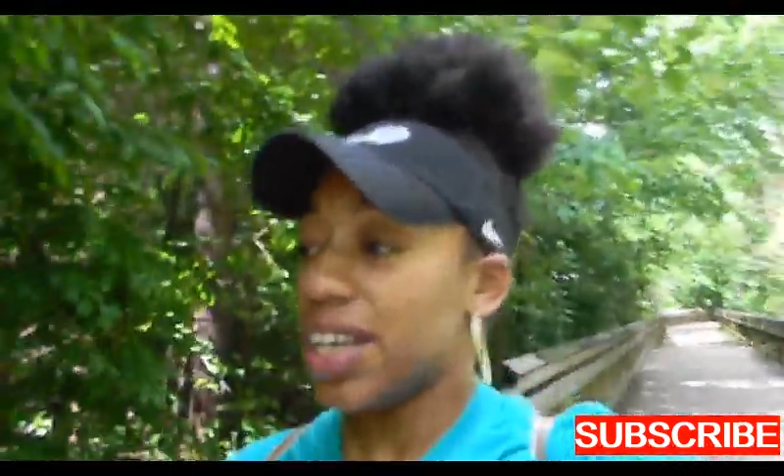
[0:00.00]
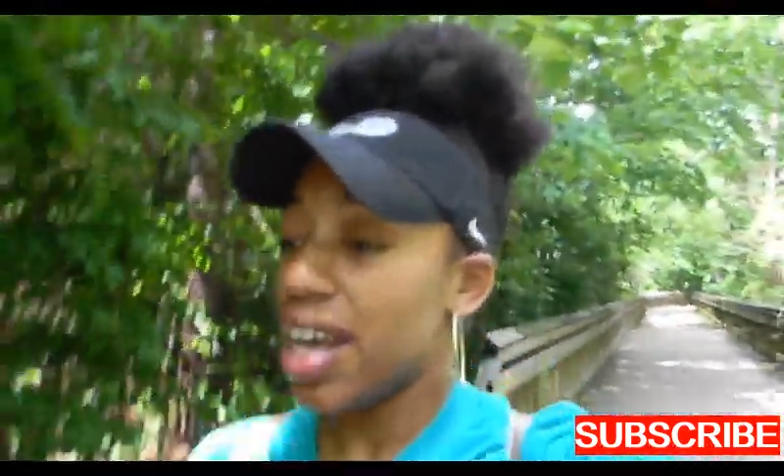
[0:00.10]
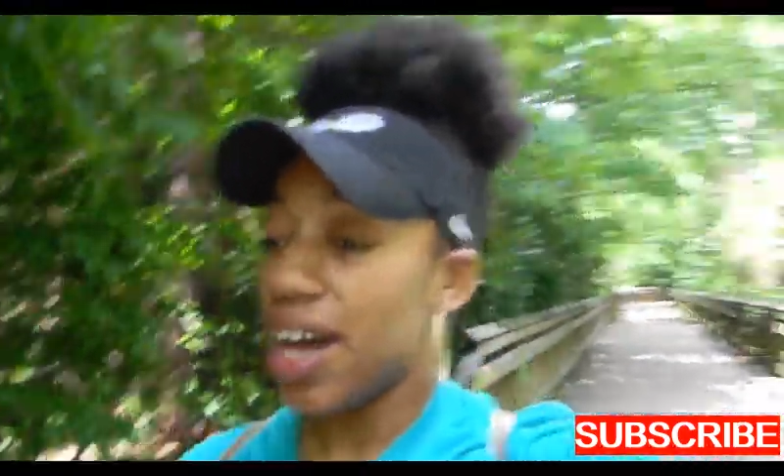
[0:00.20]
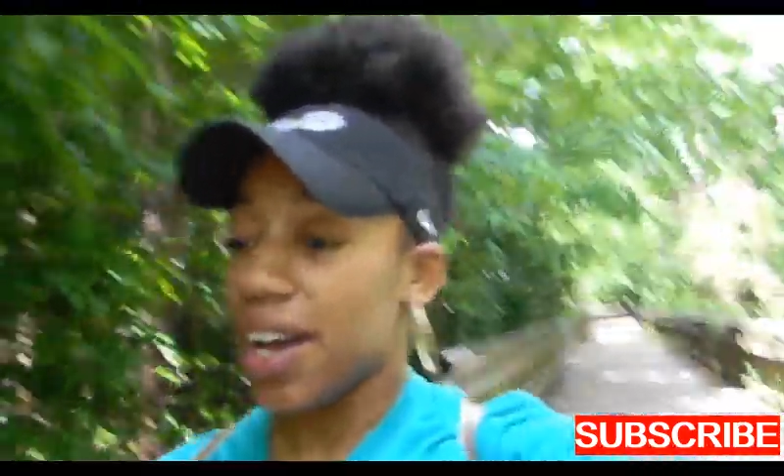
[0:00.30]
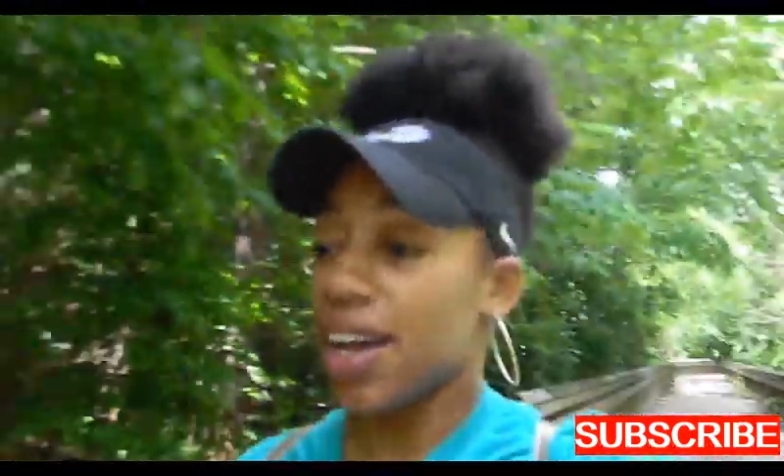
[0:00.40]

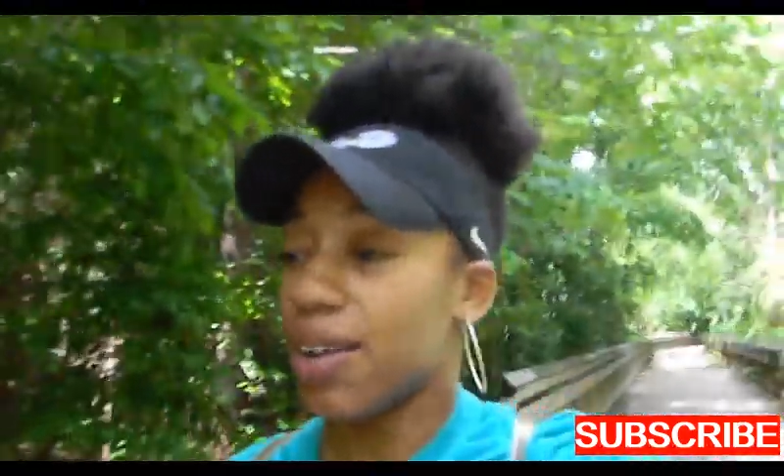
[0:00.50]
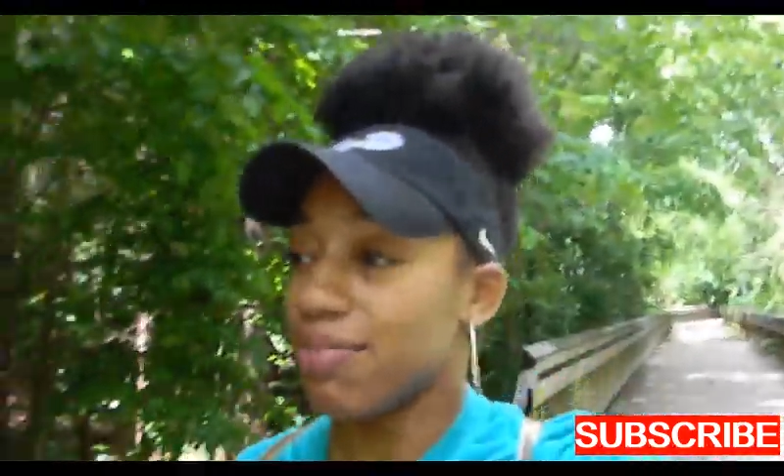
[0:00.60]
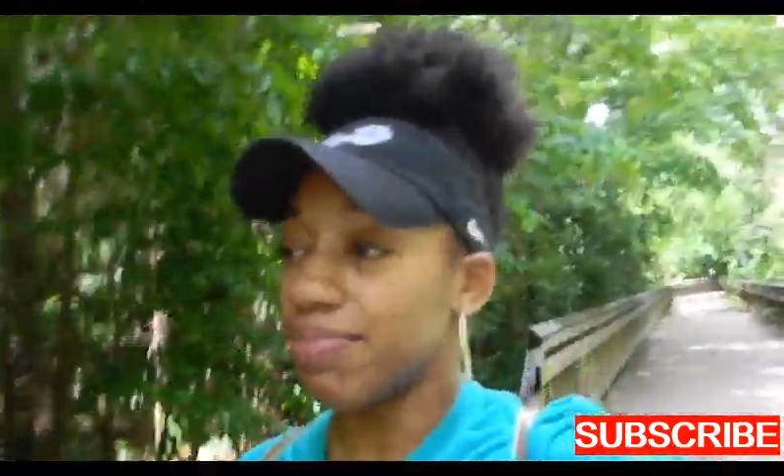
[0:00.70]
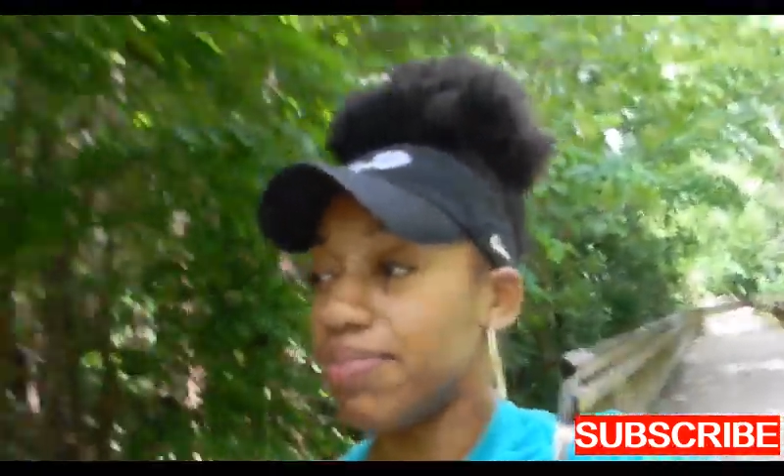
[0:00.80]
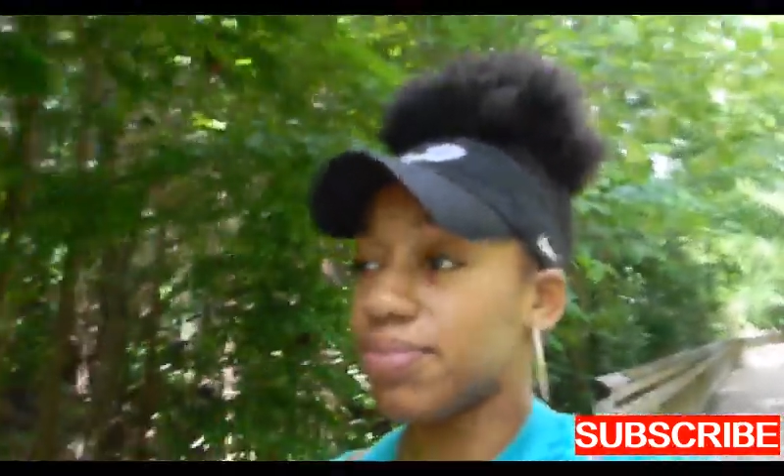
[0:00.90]
Um,
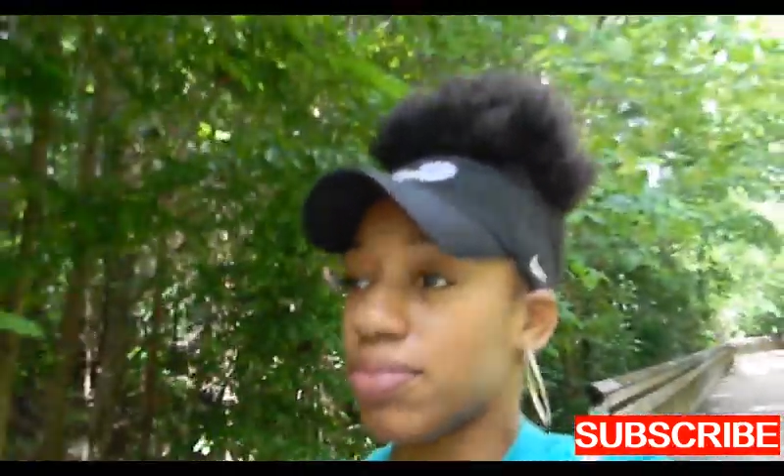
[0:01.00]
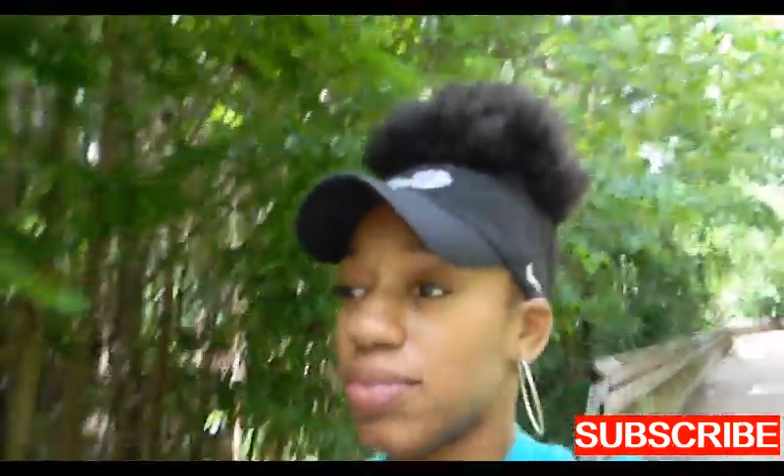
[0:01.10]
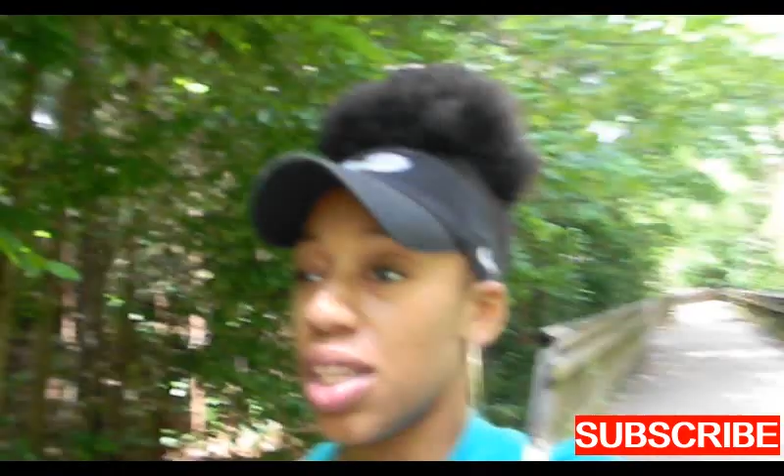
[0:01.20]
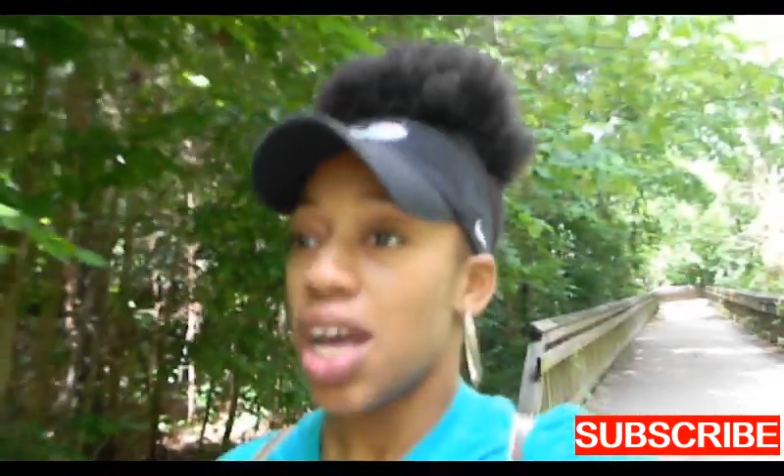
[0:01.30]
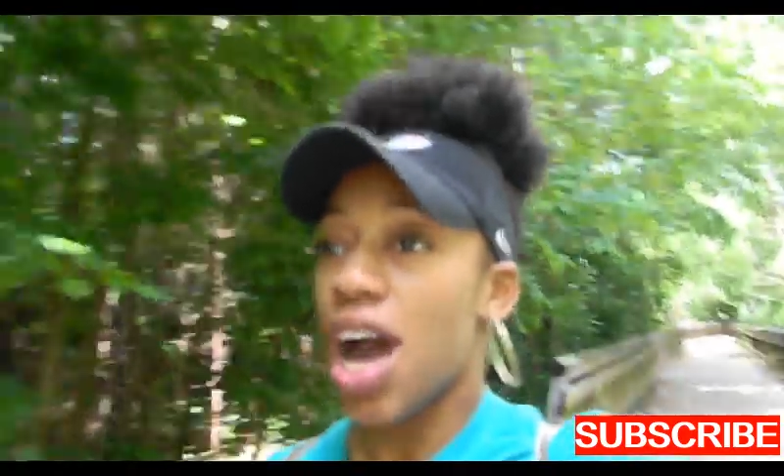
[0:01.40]

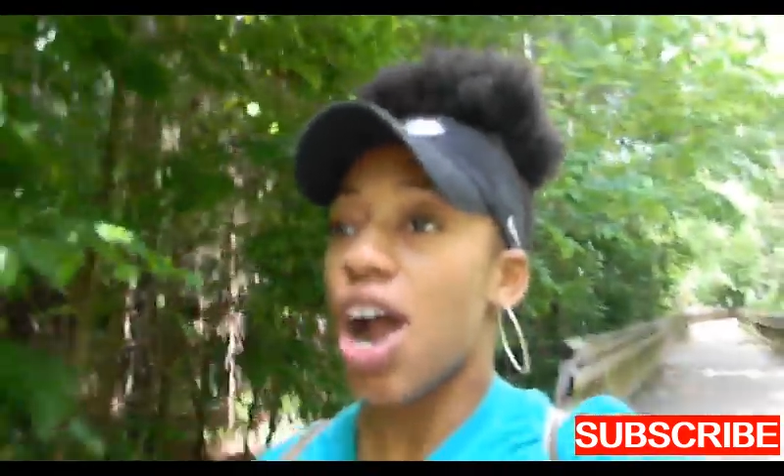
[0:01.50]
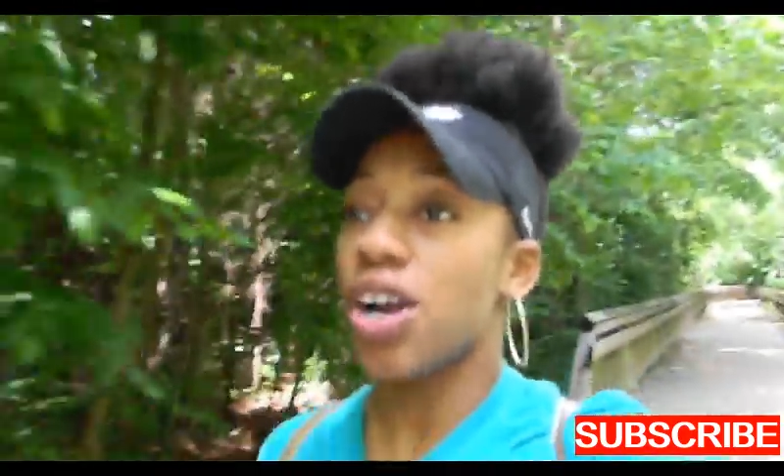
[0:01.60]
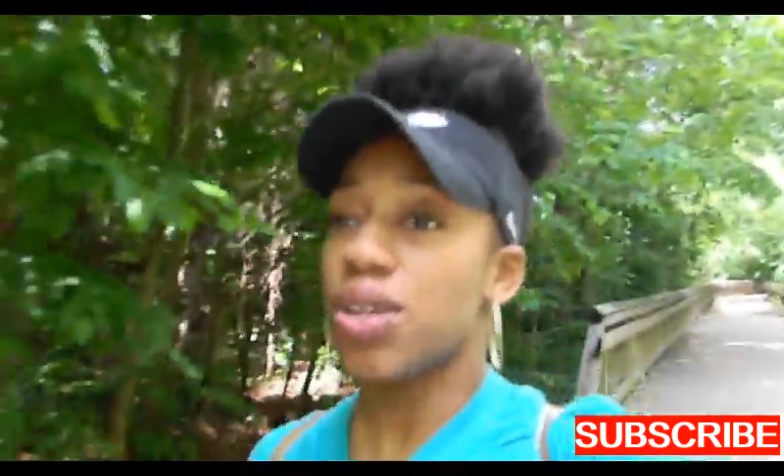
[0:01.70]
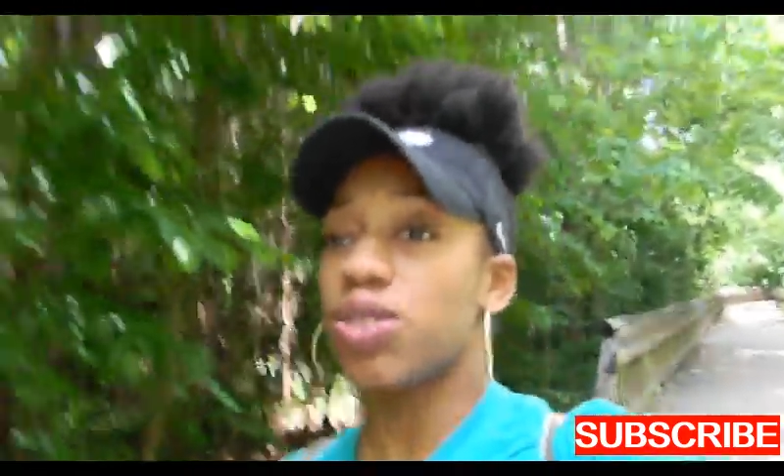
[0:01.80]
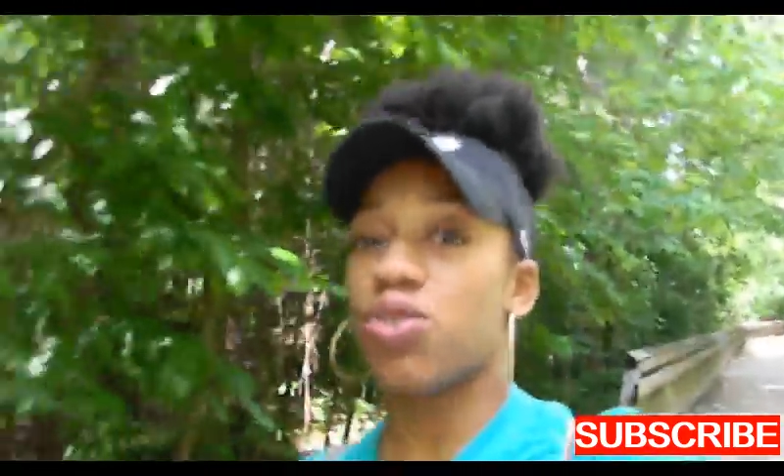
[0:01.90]
I heard
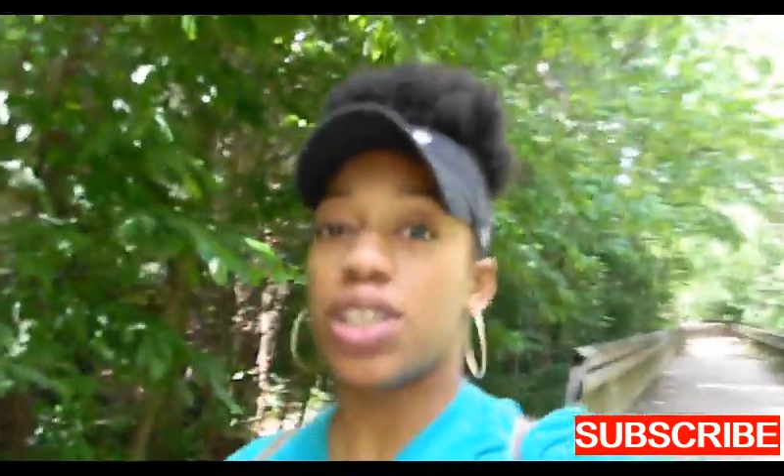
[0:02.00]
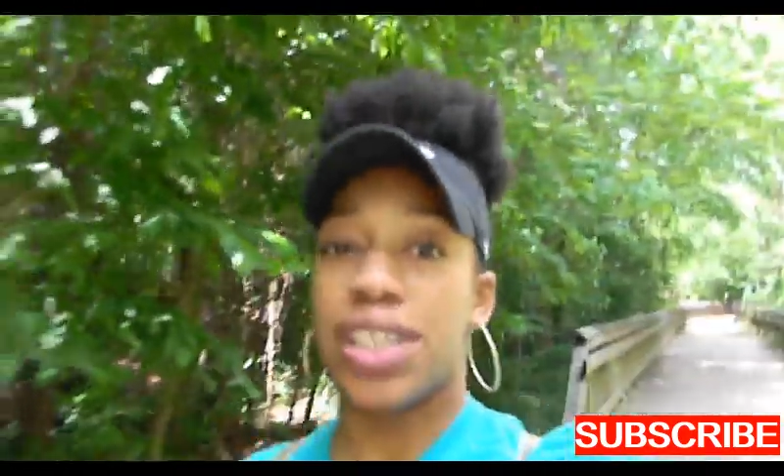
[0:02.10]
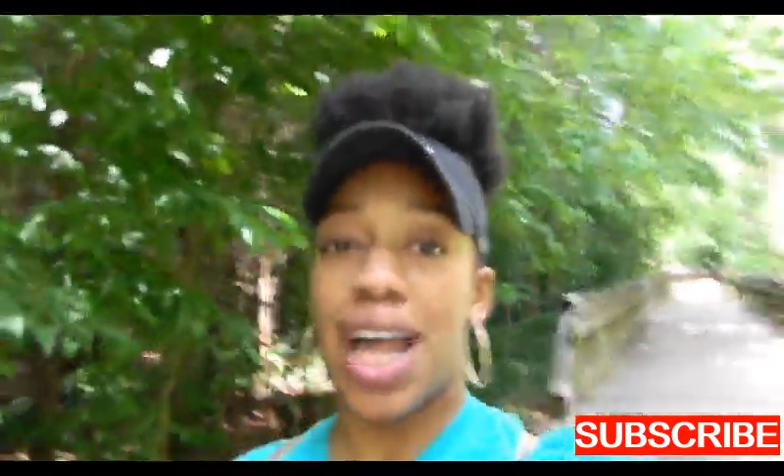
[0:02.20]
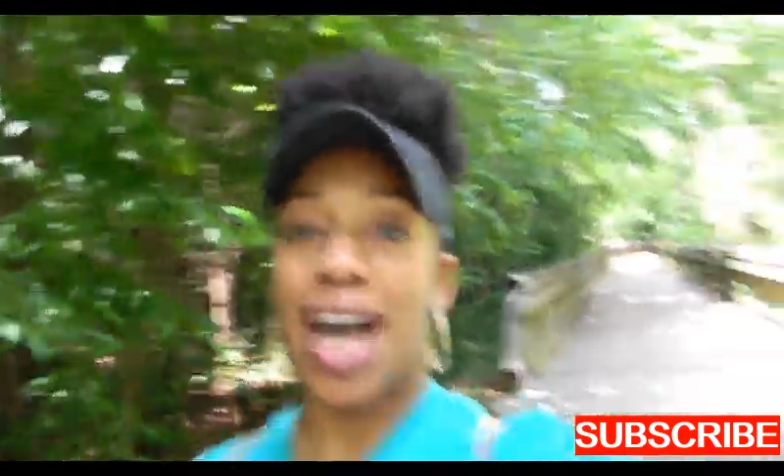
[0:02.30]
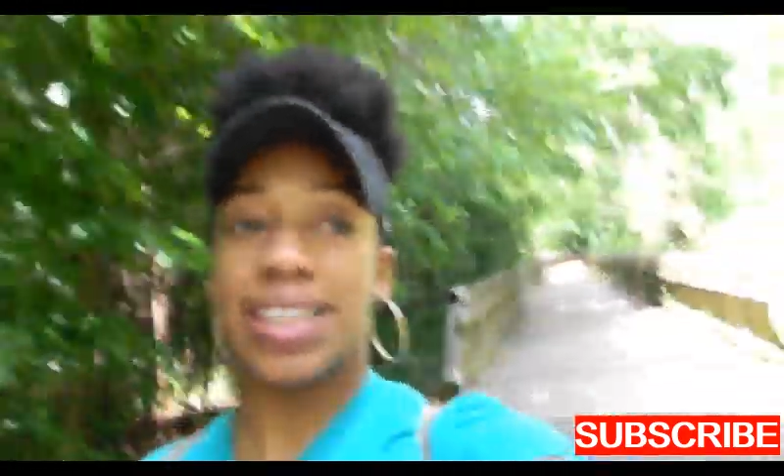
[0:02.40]
it was really
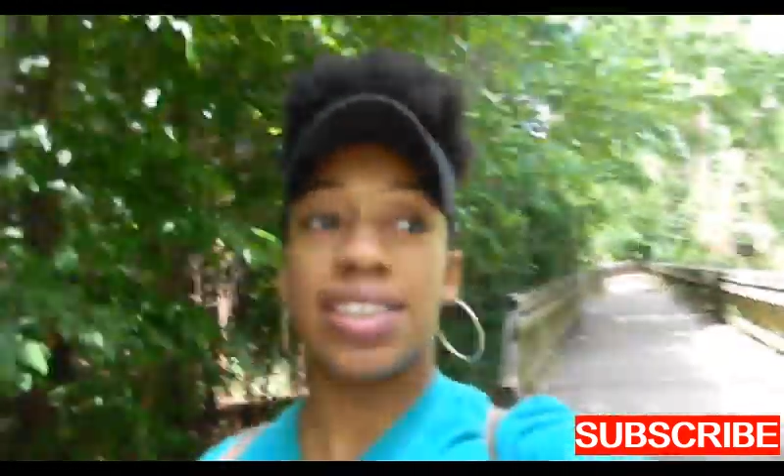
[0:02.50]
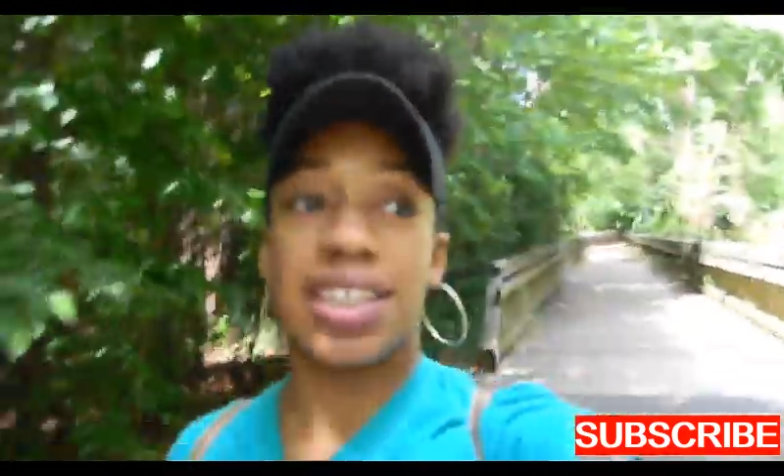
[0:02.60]
nice.